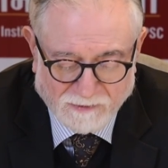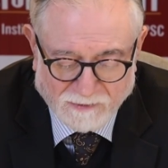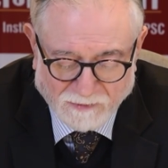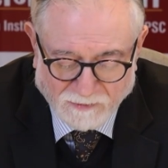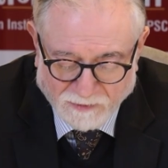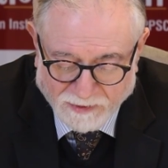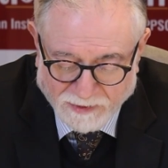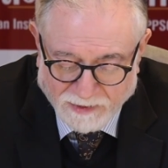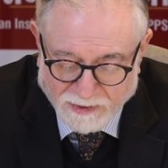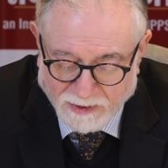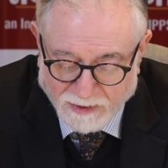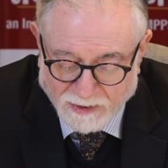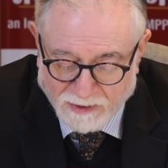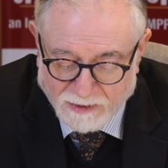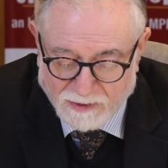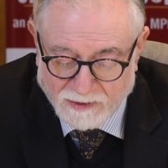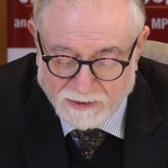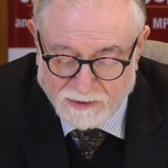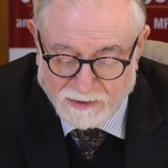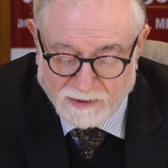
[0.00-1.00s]
Okay.
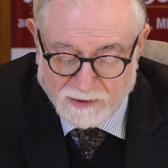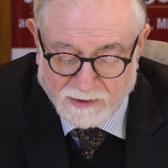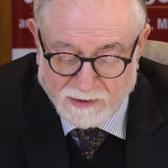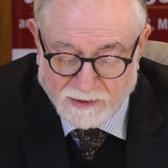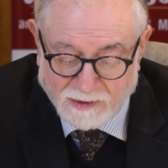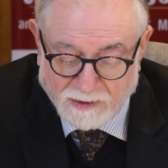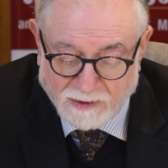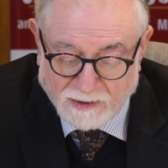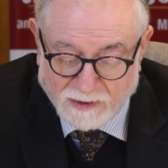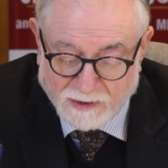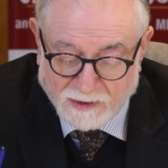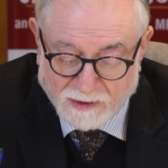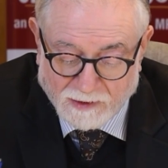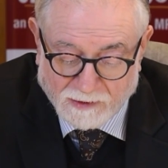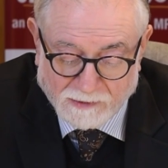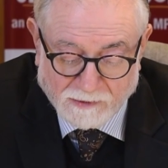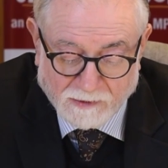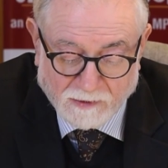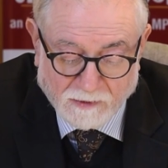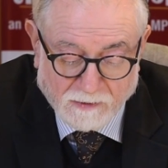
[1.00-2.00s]

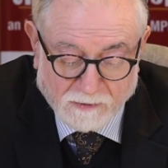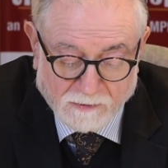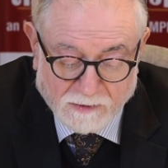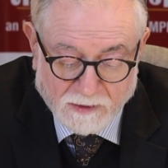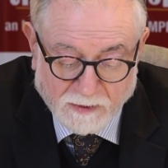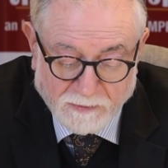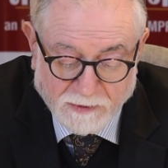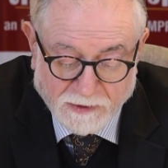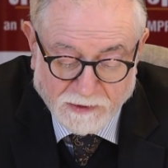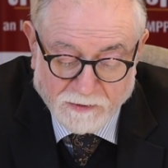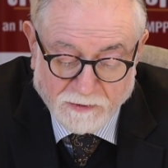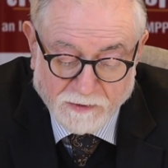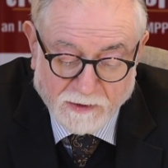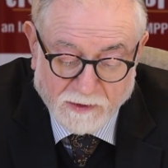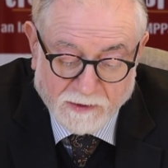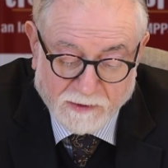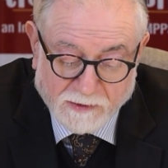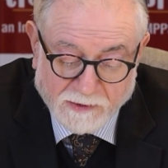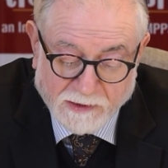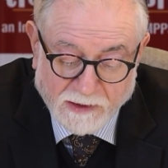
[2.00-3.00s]
Now, coming to
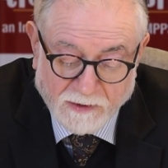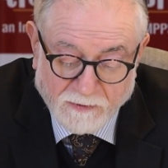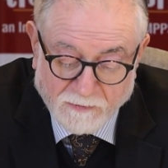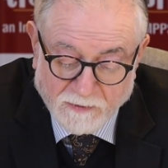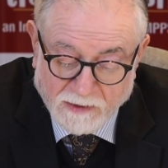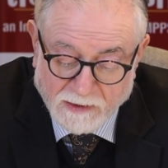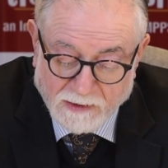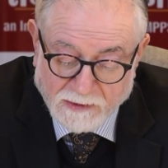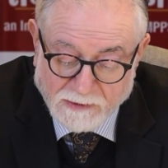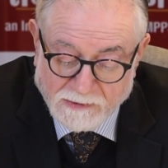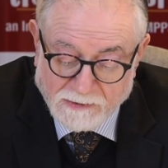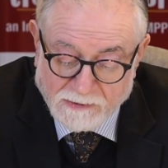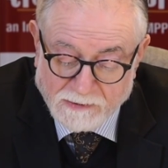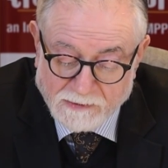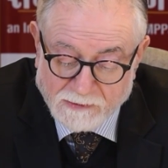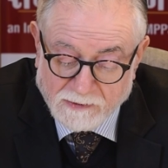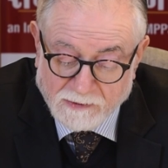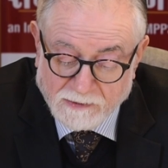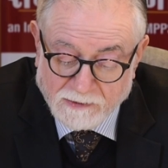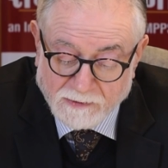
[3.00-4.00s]
your railways,
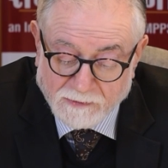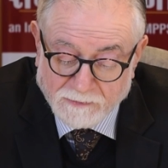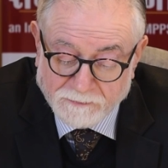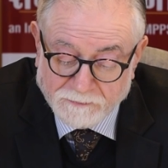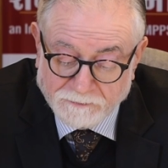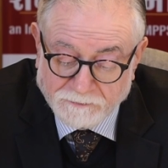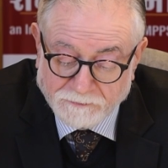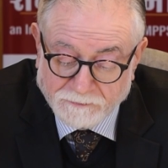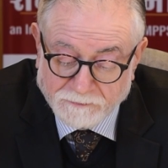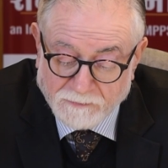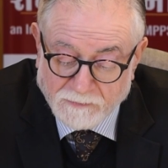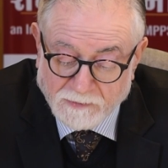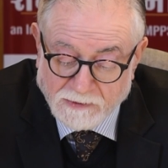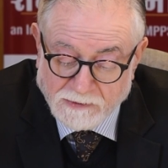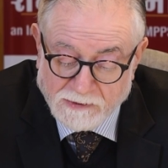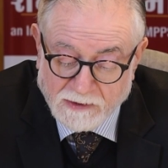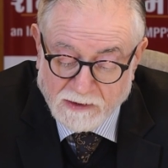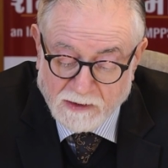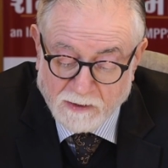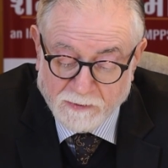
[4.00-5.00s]

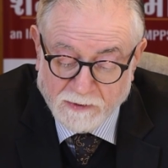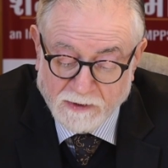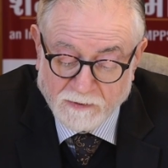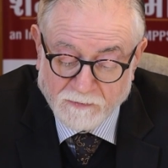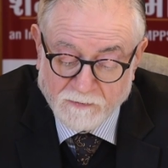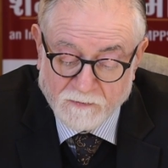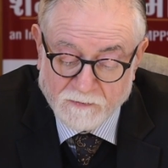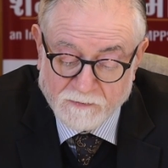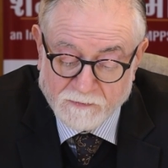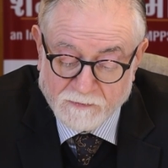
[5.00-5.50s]
just a couple of